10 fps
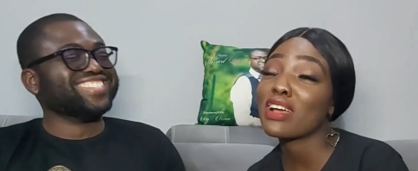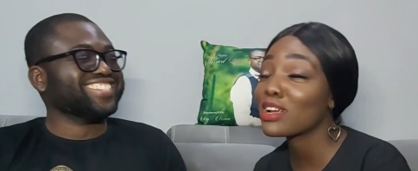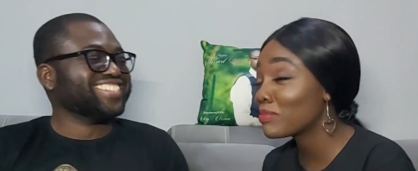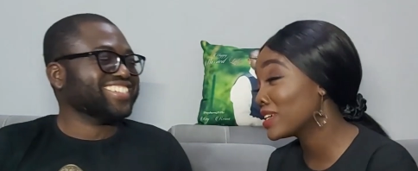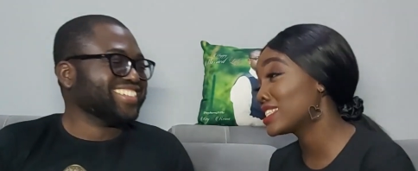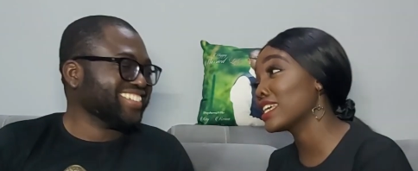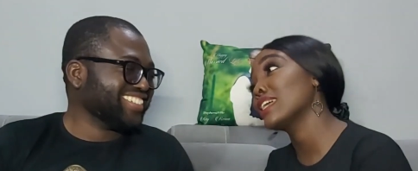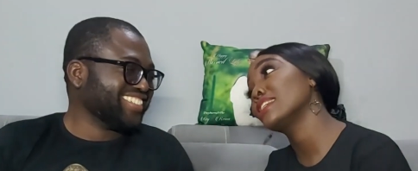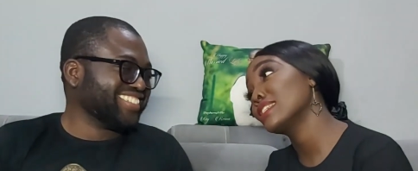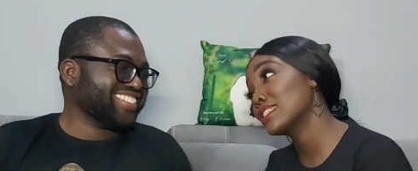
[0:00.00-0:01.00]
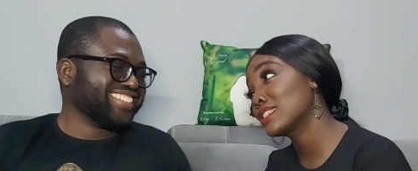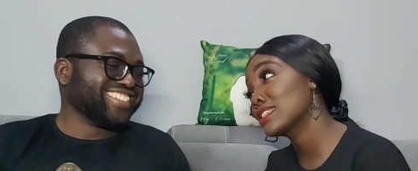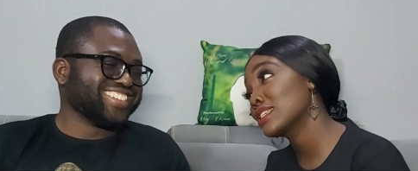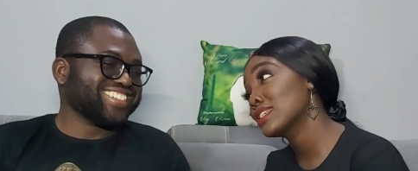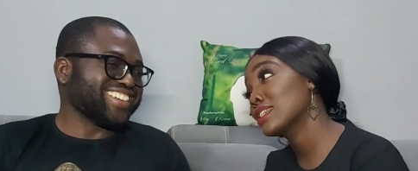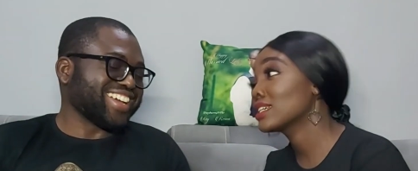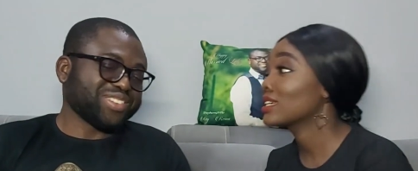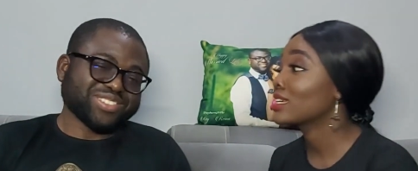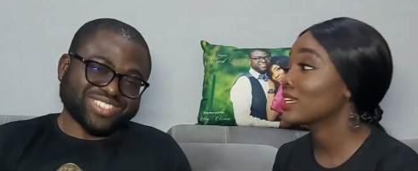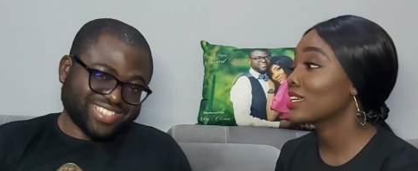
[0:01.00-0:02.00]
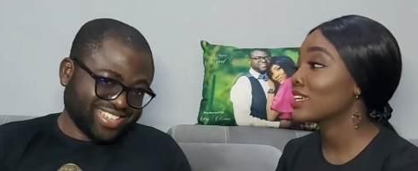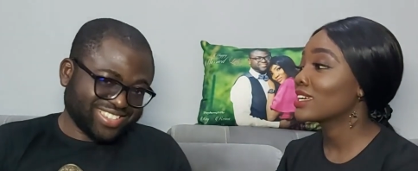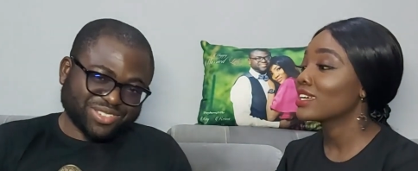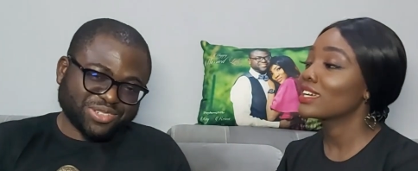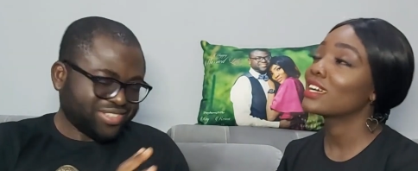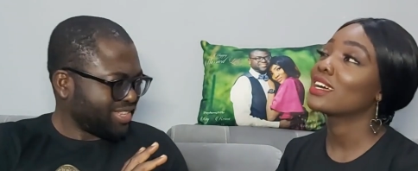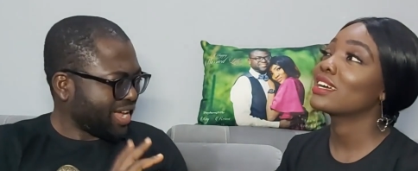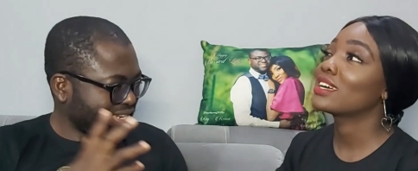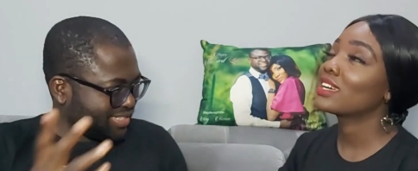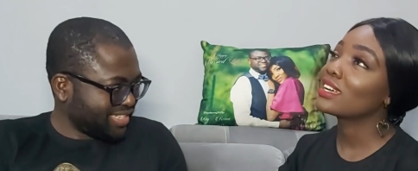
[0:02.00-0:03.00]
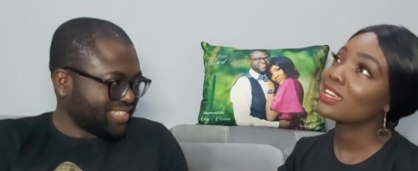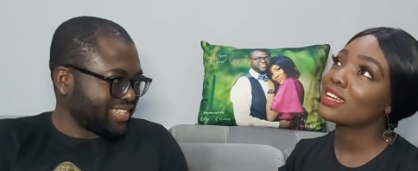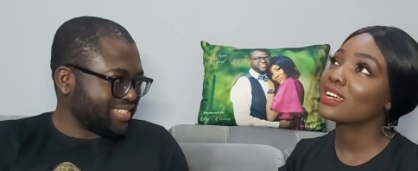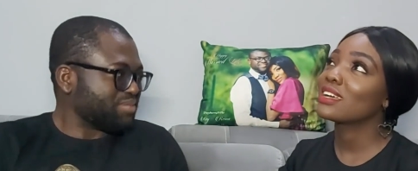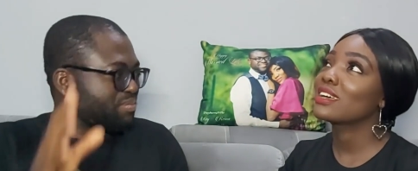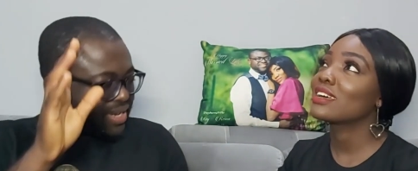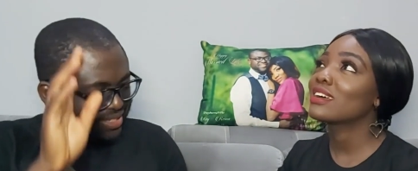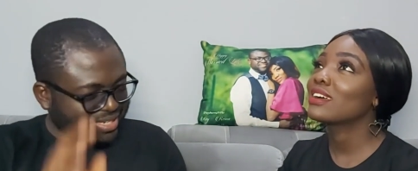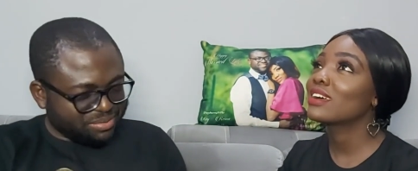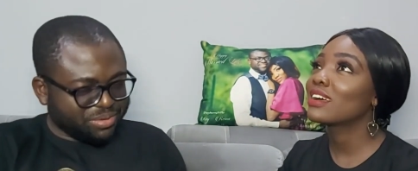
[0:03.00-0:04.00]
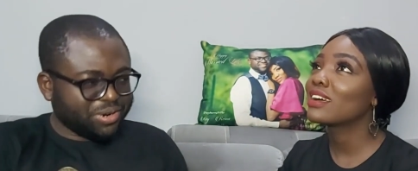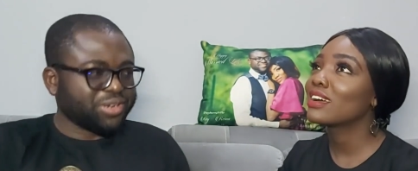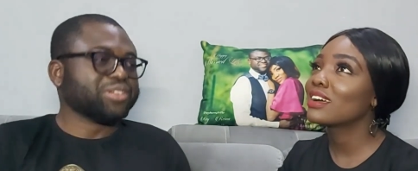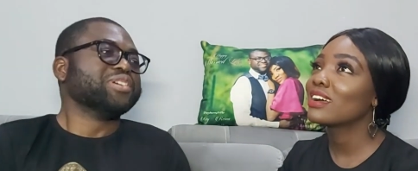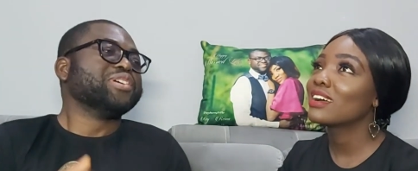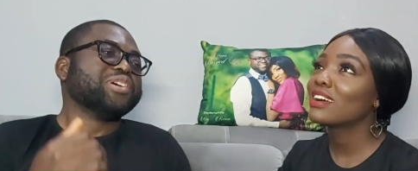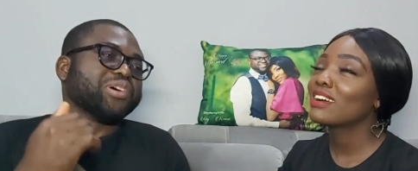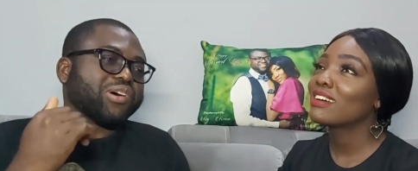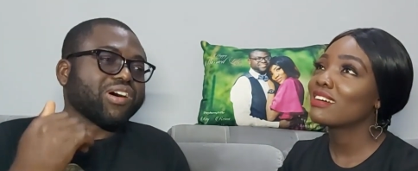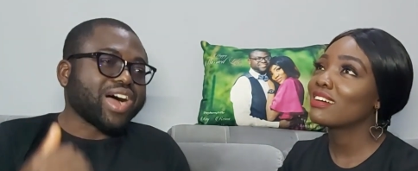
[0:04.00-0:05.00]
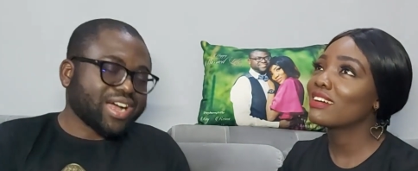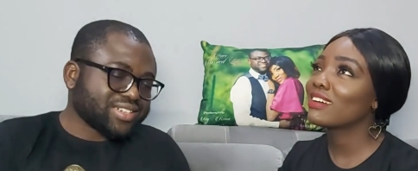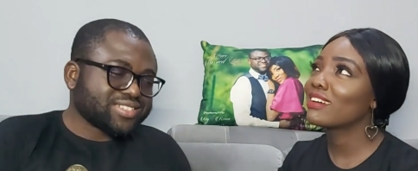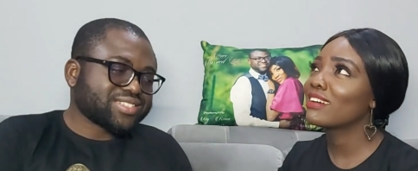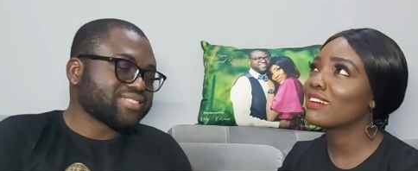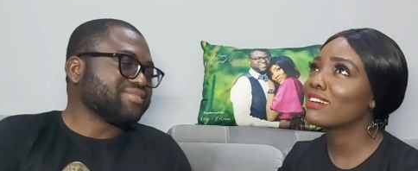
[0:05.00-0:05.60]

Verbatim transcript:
Speaker 1: rather play tennis.
Speaker 2: I don't understand. No, I didn't say tennis. Basketball or act?